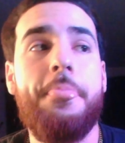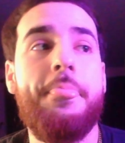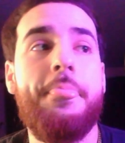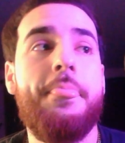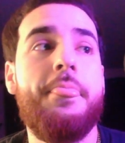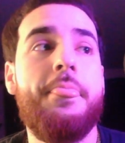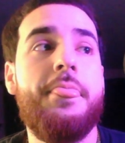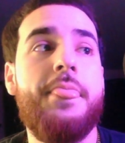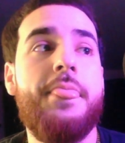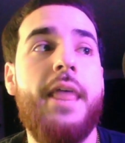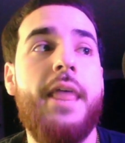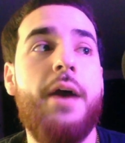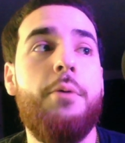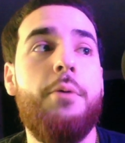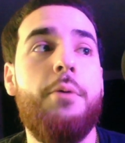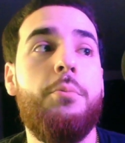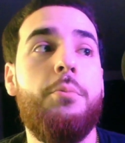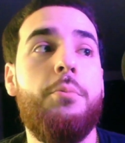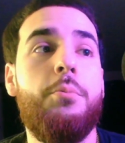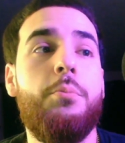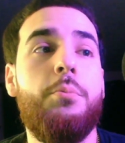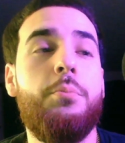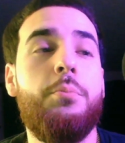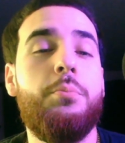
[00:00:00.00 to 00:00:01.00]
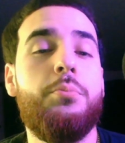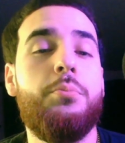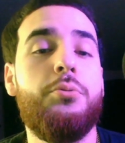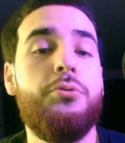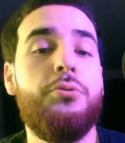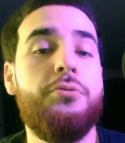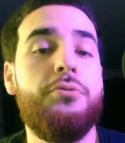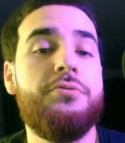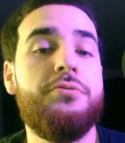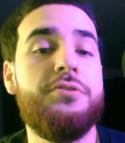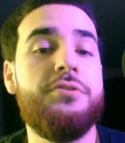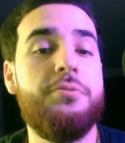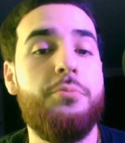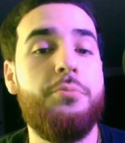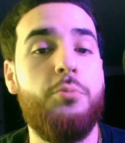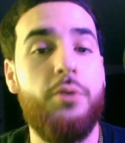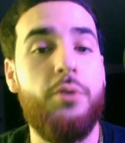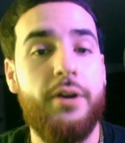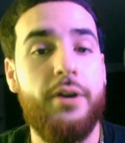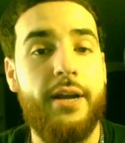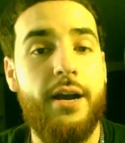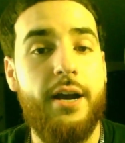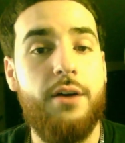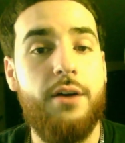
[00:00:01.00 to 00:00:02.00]
that proved to
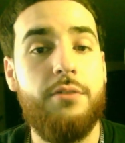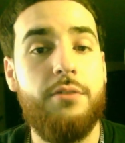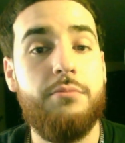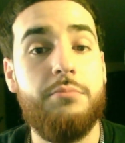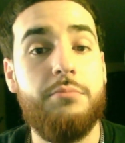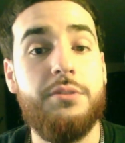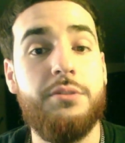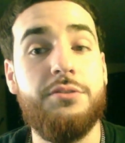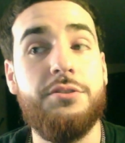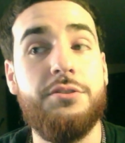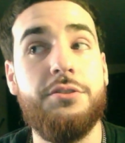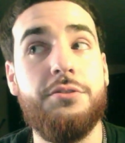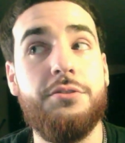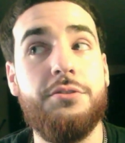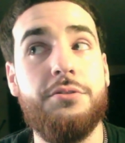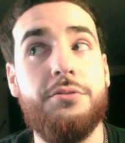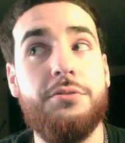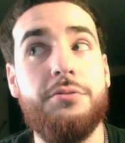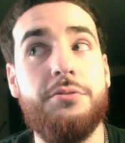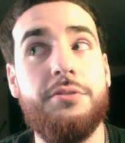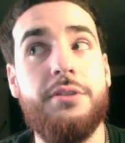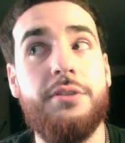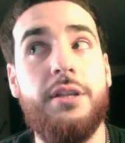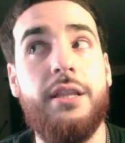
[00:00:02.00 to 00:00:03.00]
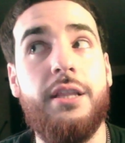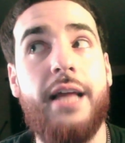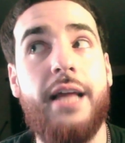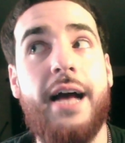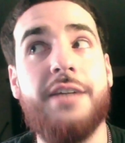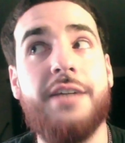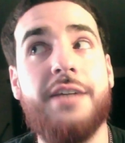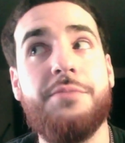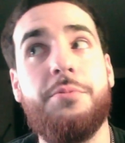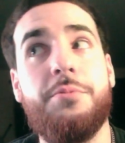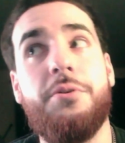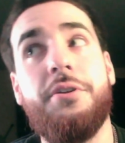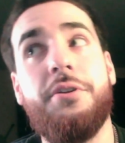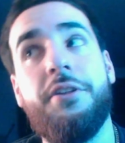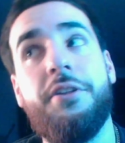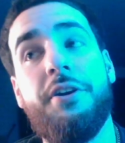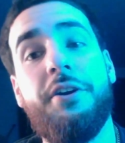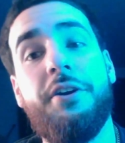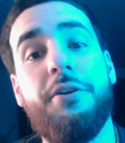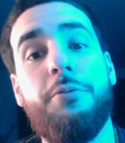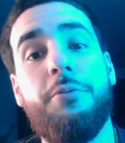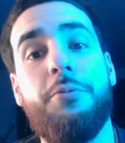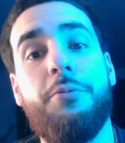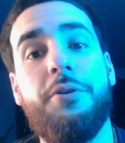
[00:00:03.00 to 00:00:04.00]
work out until the last part of the
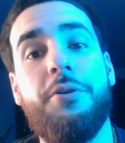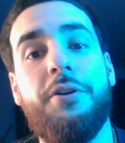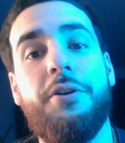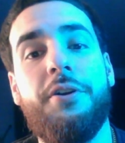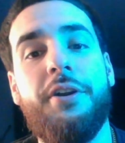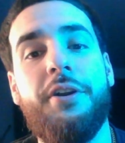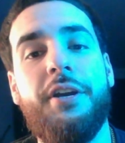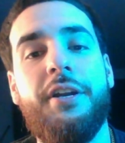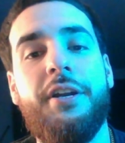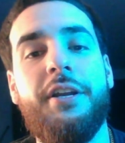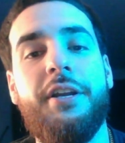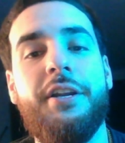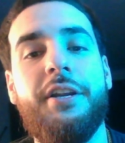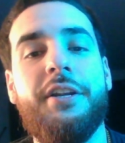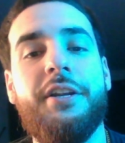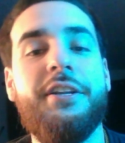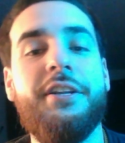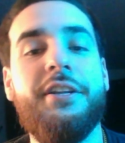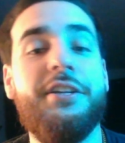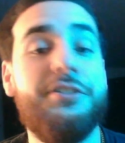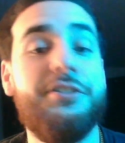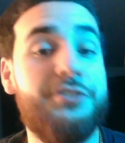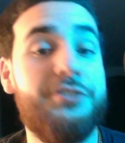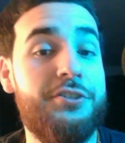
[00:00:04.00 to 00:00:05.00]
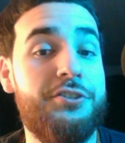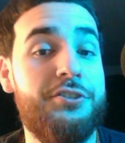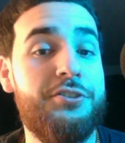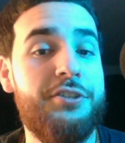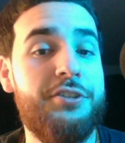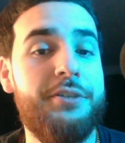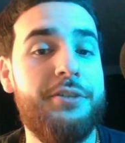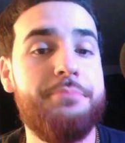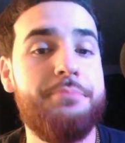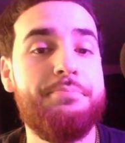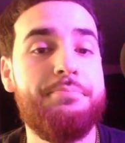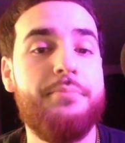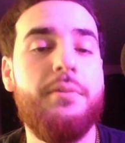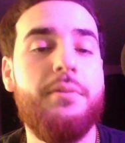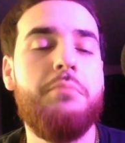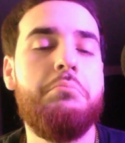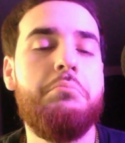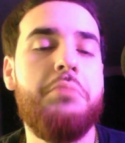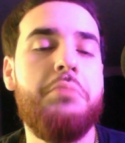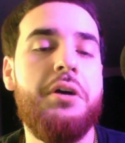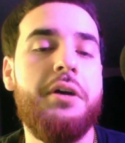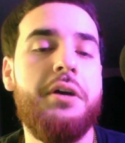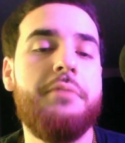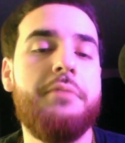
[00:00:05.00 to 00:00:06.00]
year where he needed knee surgery.
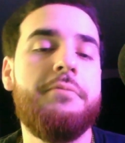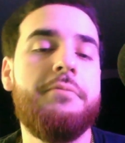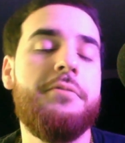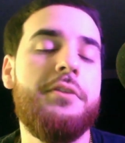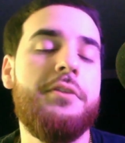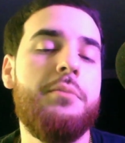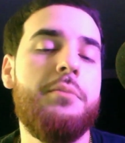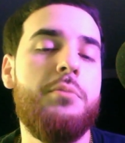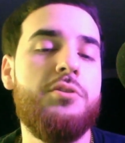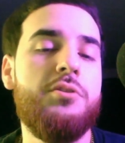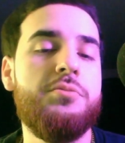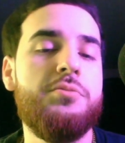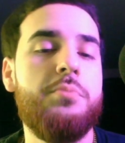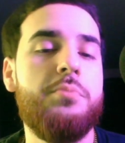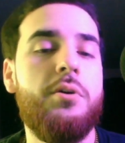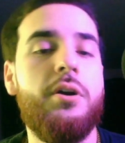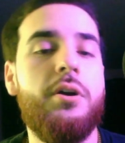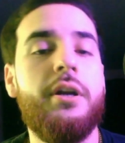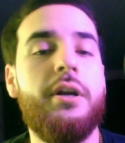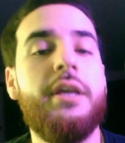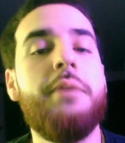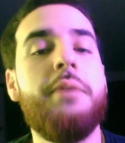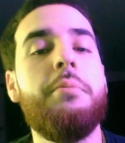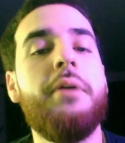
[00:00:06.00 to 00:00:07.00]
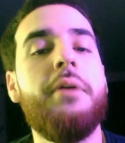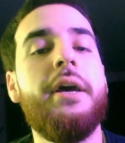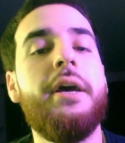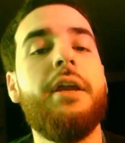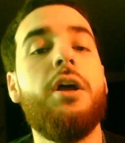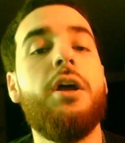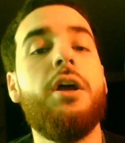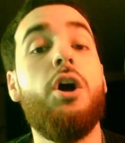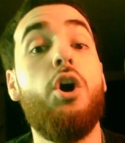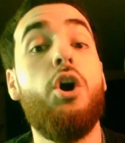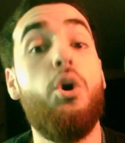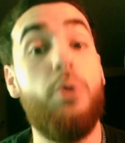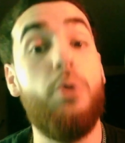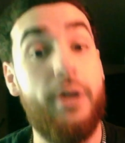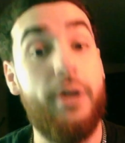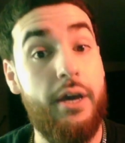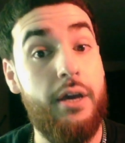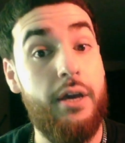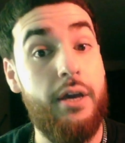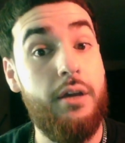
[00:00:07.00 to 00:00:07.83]
But for the most part, he played okay.